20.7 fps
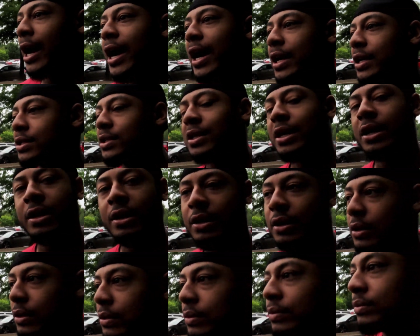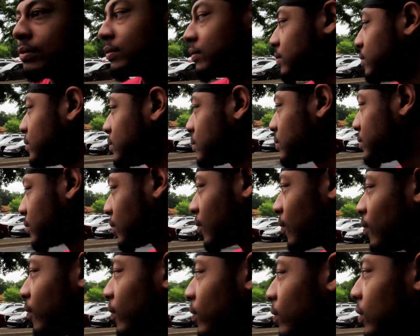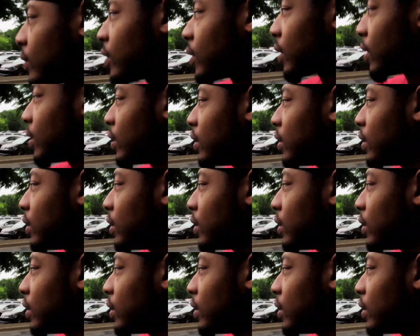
raining. I gotta well, start. I was ready to go when the rain started coming.